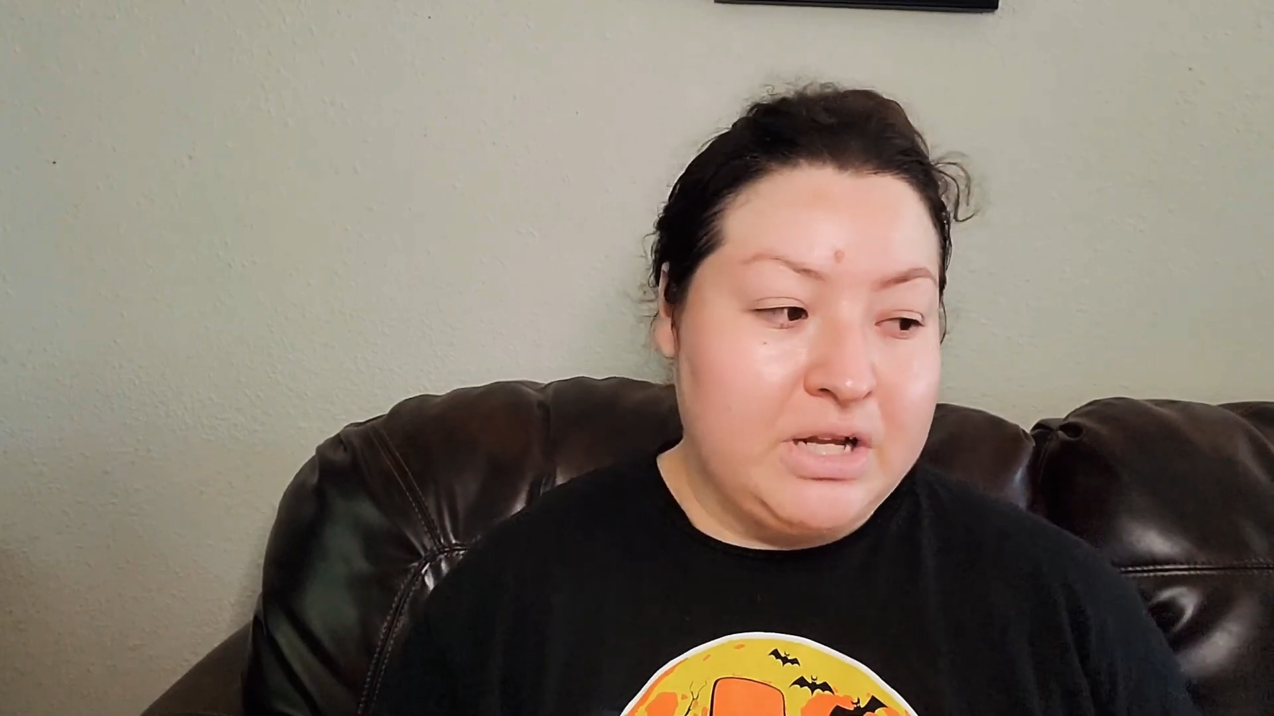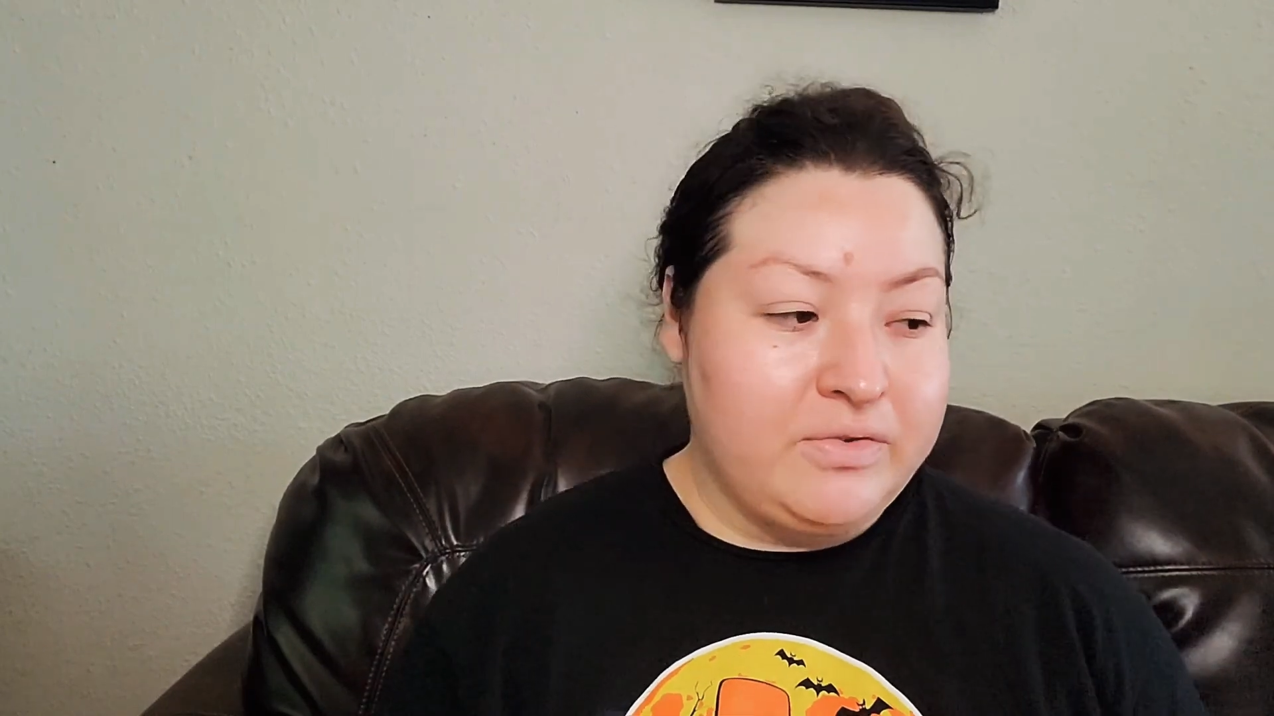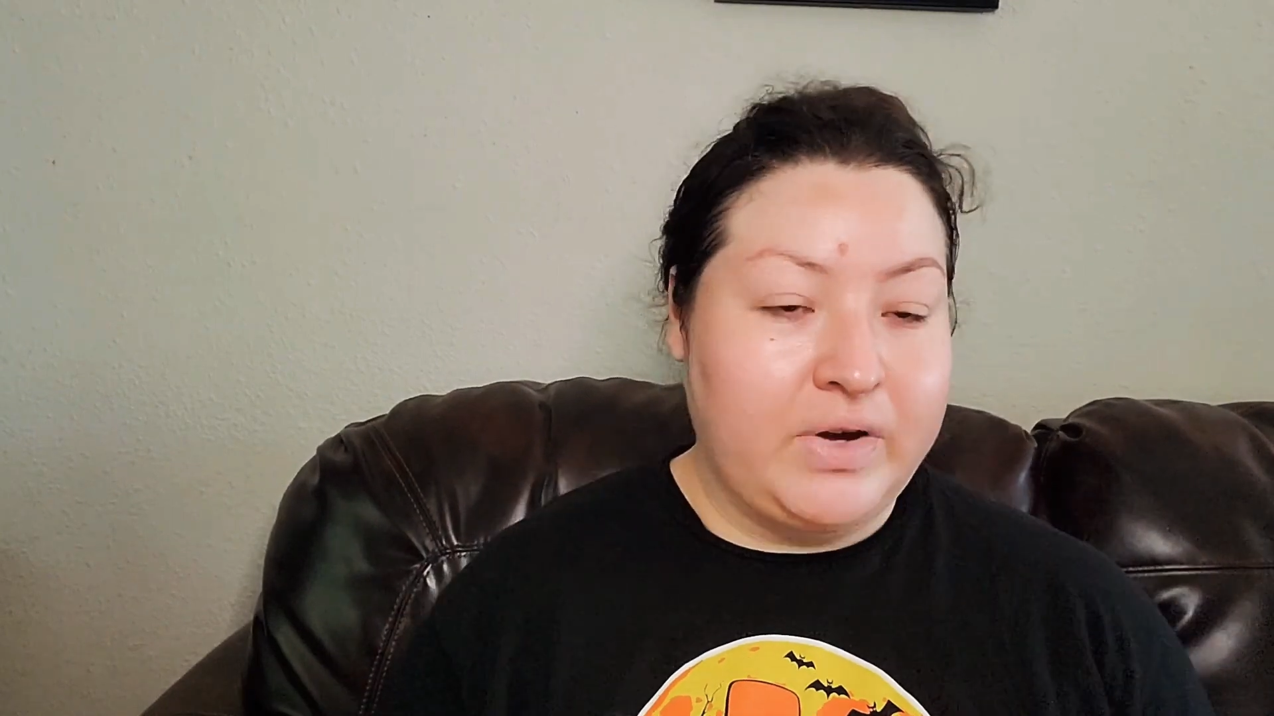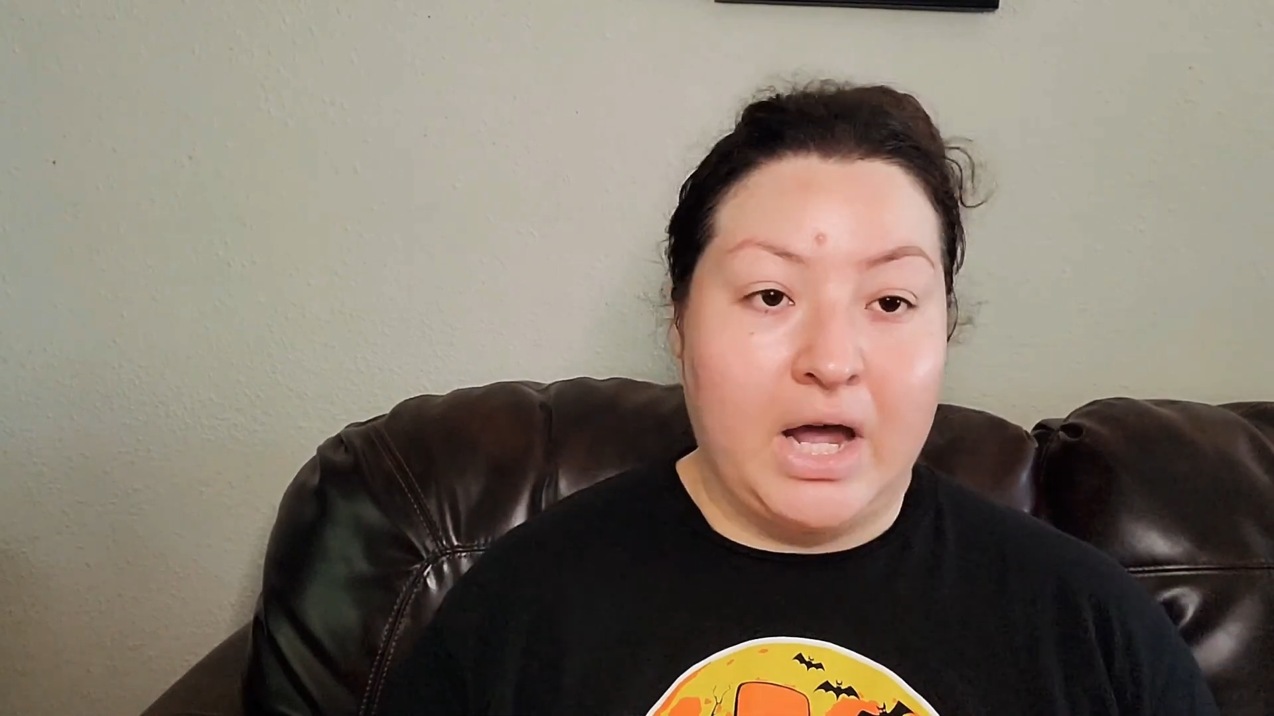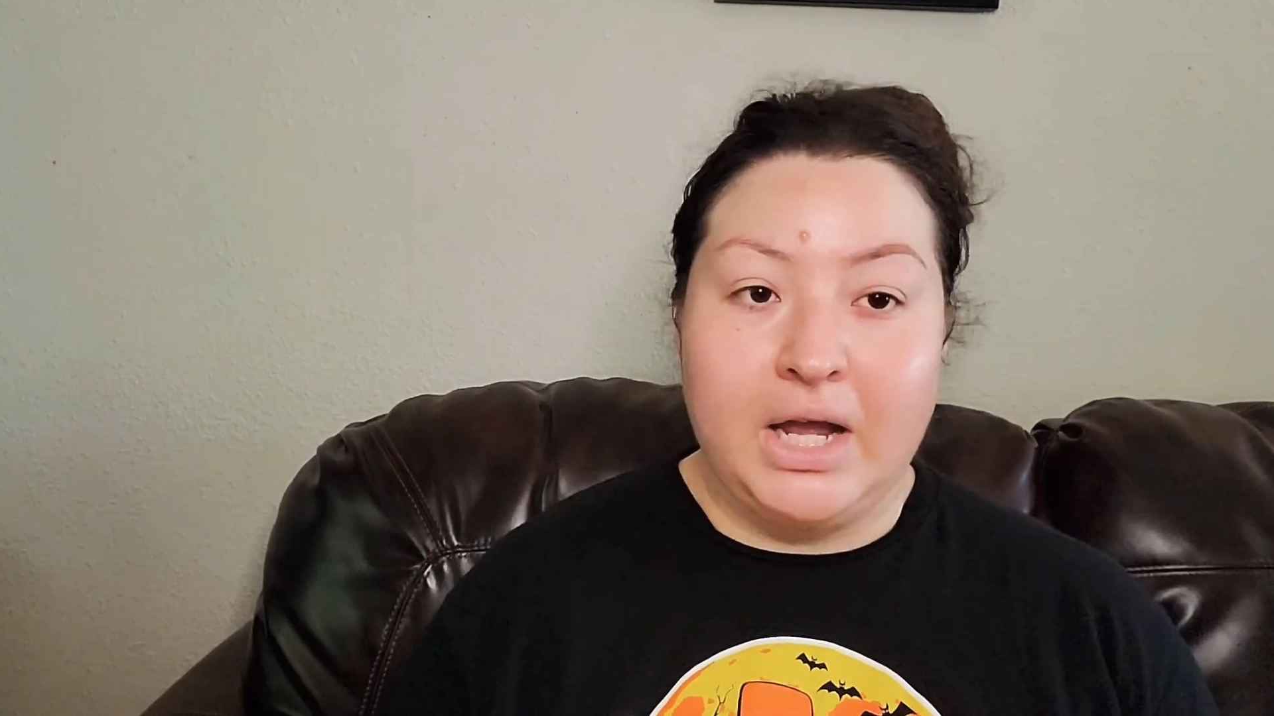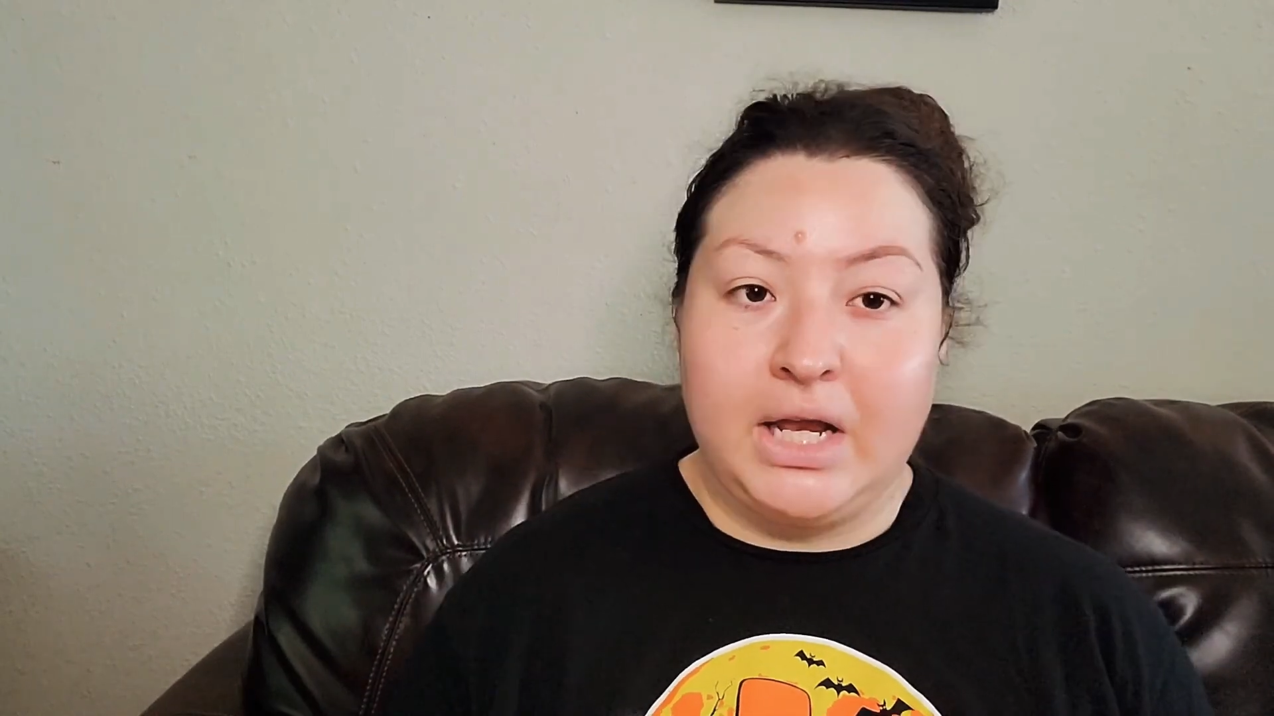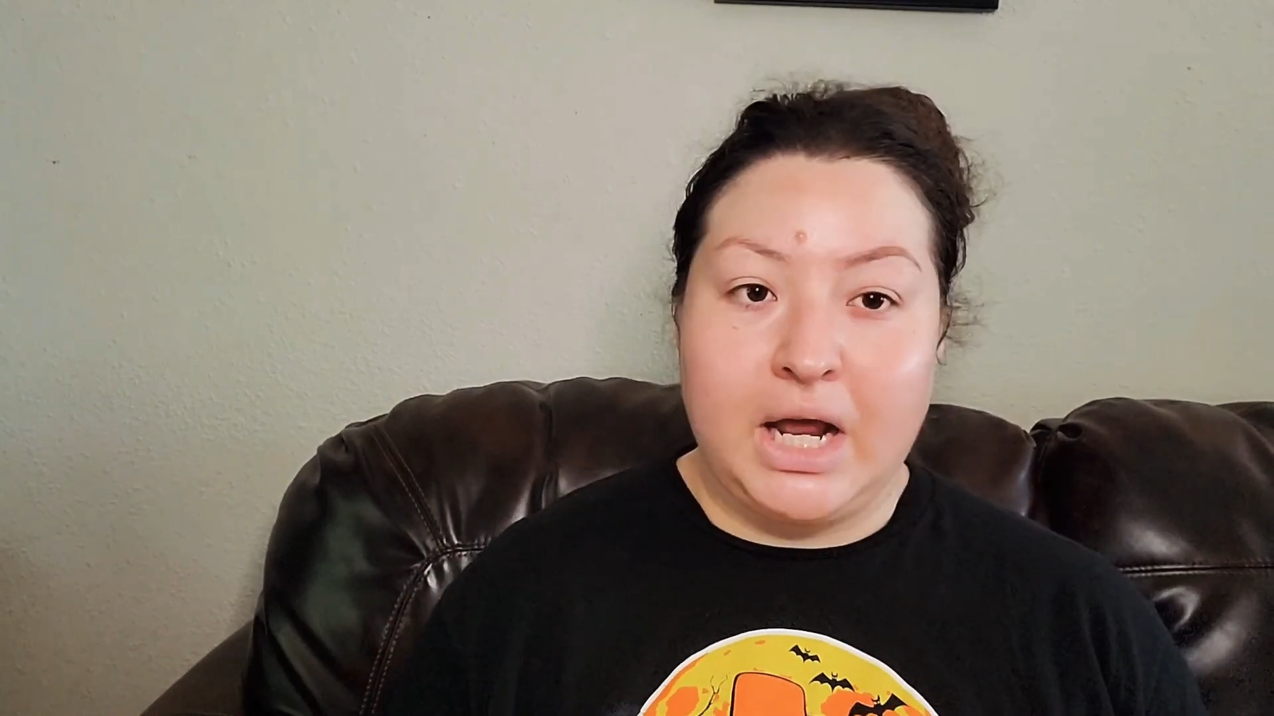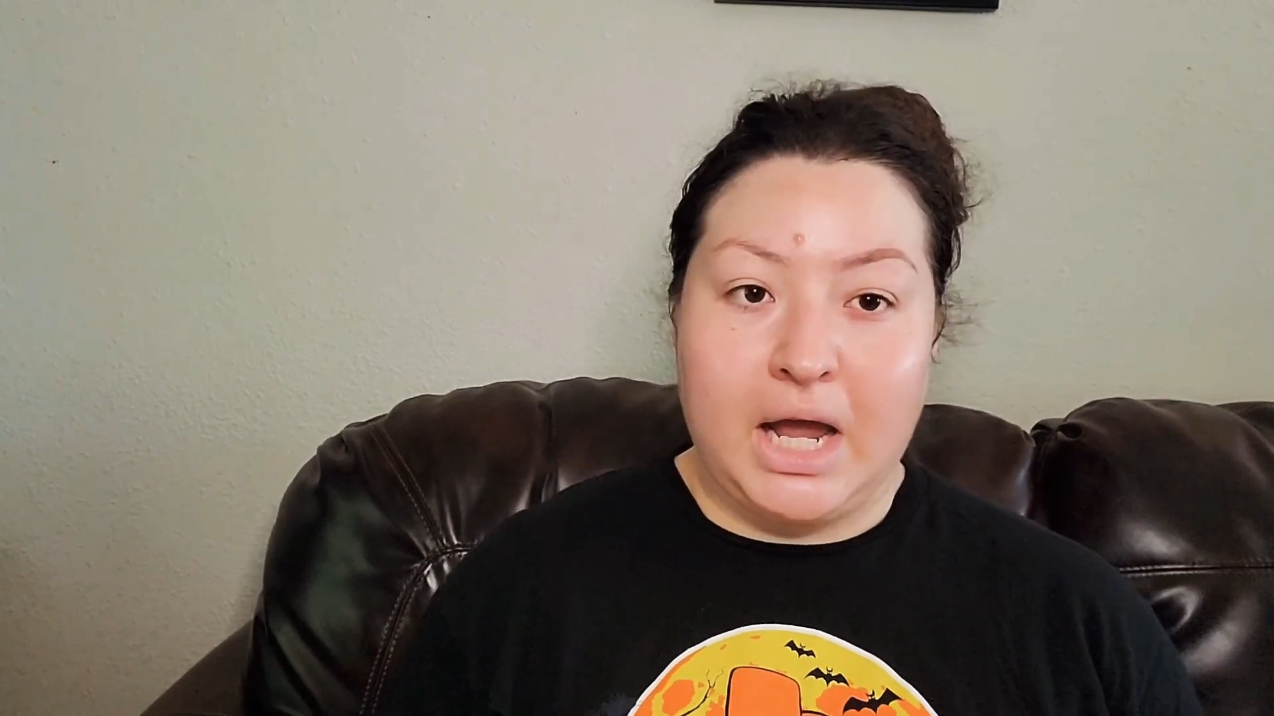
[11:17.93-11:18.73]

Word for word: fine.